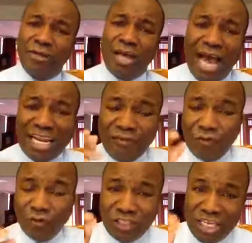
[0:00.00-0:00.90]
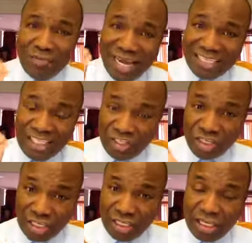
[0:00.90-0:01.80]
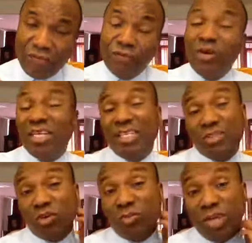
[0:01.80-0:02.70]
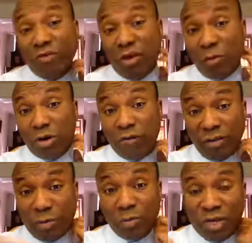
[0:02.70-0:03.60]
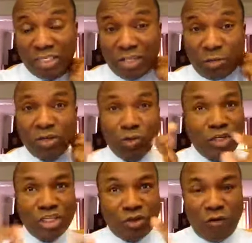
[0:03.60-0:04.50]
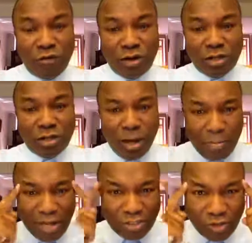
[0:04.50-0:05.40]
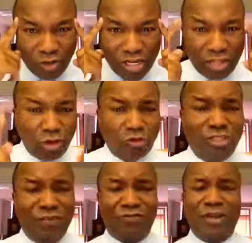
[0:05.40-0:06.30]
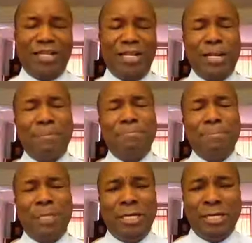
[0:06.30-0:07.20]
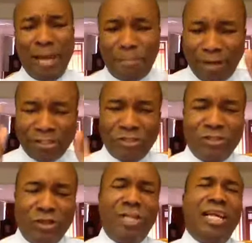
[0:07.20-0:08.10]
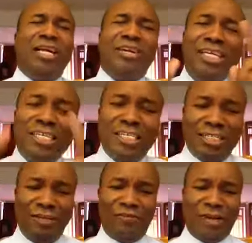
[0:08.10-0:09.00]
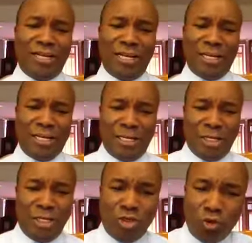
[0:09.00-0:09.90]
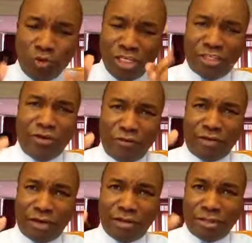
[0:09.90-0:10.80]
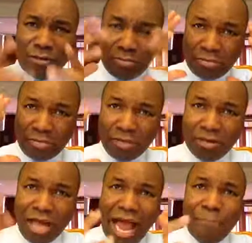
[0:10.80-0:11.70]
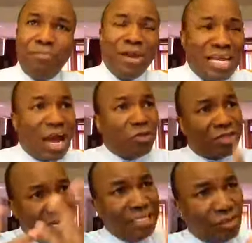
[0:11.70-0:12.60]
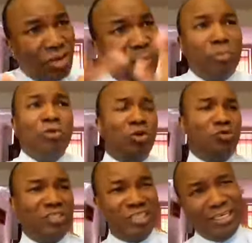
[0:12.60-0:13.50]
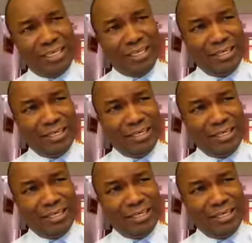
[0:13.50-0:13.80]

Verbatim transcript: And if you see my teaching, if you listen to me, if you are one of the people listening to me, you will discover that Pastor Sunday talks differently, that Pastor Sunday reasons differently. You will discover that I bring out things other people don't see.